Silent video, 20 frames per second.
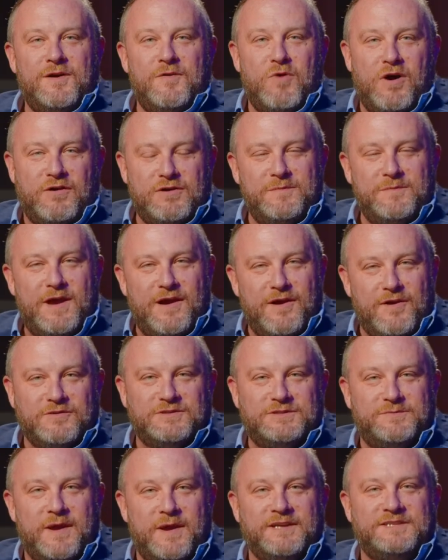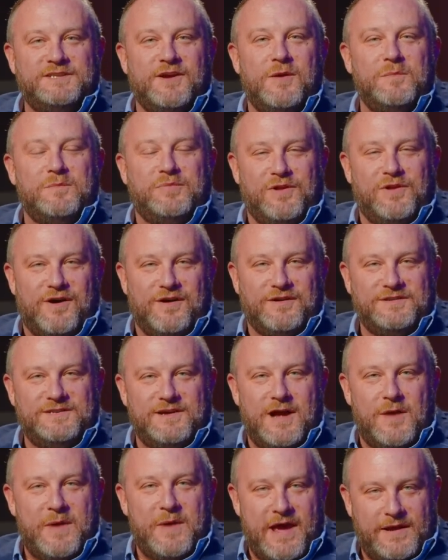Welcome to Aerospace Unplugged.
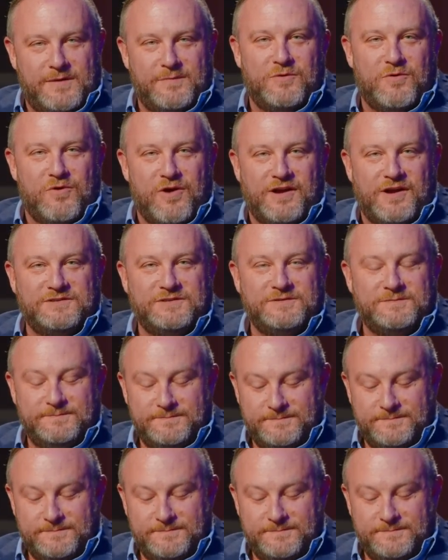I'm Adam Kress.